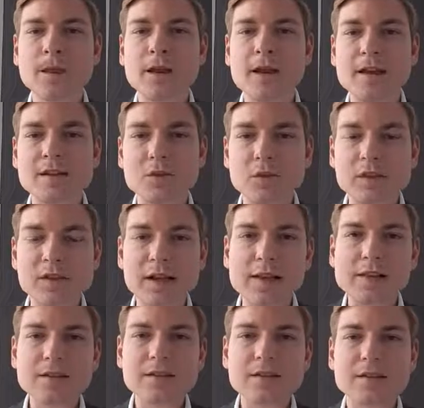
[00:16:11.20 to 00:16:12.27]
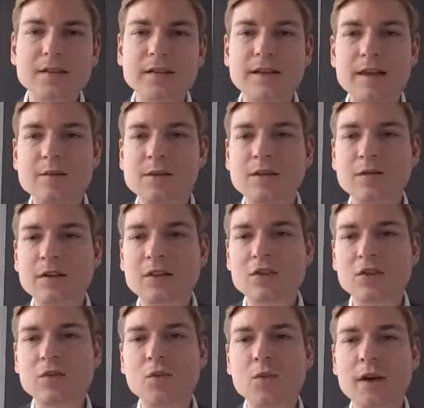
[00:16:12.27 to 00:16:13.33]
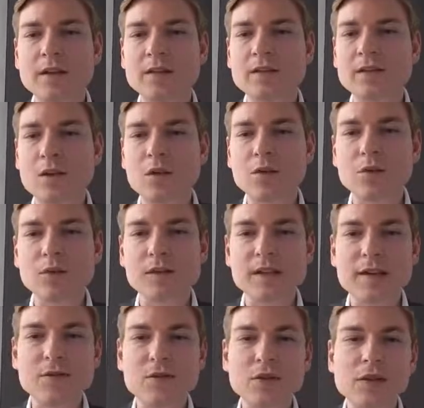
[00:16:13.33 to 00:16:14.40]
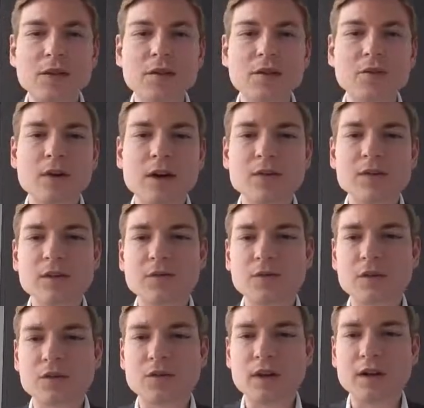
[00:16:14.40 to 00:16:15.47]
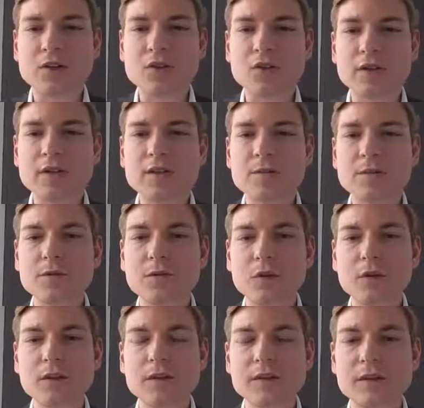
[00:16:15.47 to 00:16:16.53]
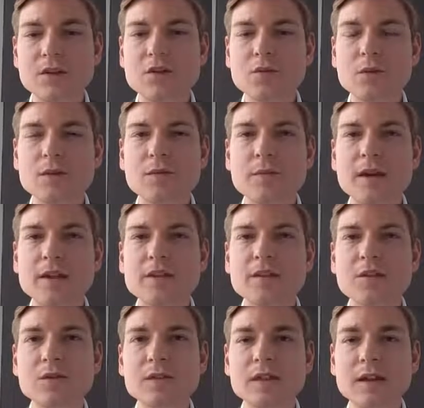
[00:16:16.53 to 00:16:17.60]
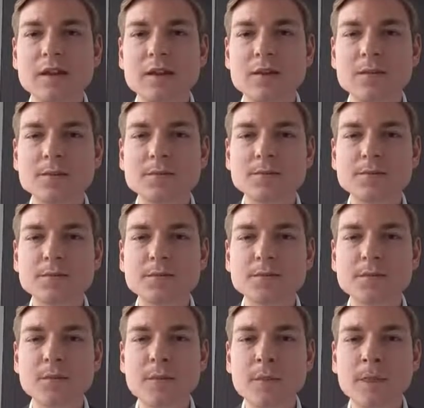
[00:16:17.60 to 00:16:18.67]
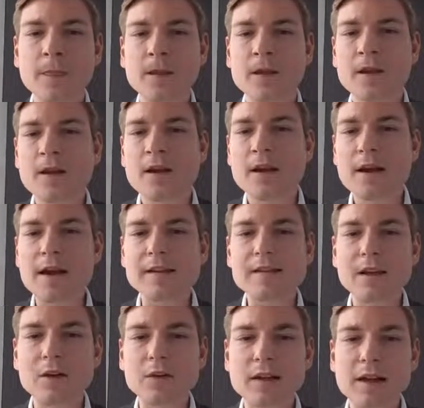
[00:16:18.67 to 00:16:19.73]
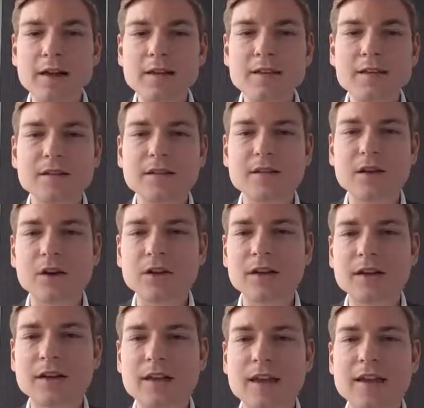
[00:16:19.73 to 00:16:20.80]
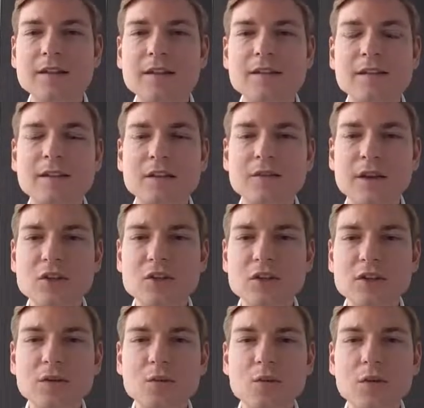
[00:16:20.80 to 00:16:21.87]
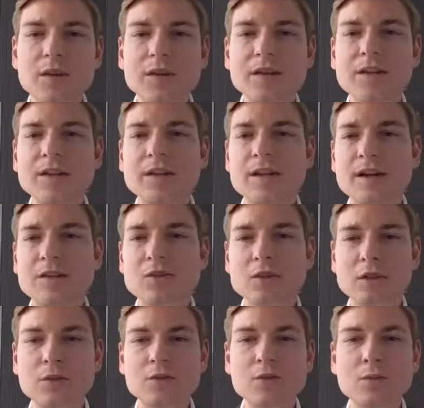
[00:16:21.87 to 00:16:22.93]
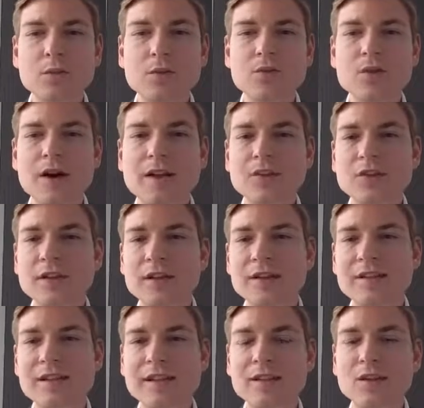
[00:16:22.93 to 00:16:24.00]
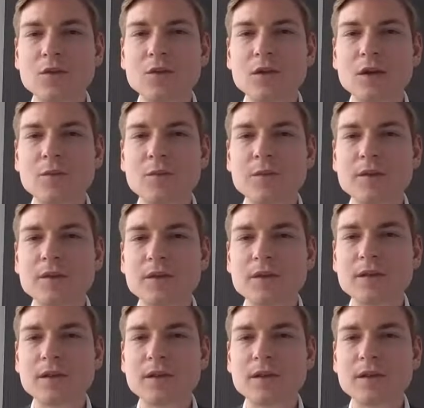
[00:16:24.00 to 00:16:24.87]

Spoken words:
As a result, the cable division went through several rounds of restructuring before the decision was made to sell. As outlined, the target at hand is a division within an industrial group rather than a standalone company,